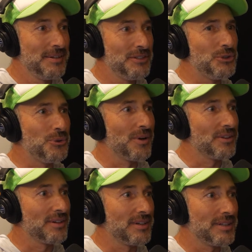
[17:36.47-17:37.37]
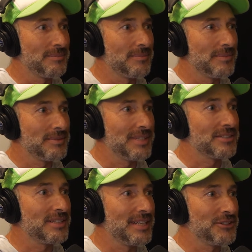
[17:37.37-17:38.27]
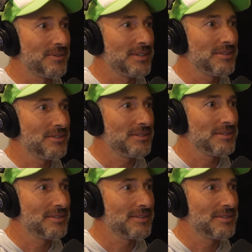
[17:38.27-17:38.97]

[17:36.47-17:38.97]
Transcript: Do you do other destination races?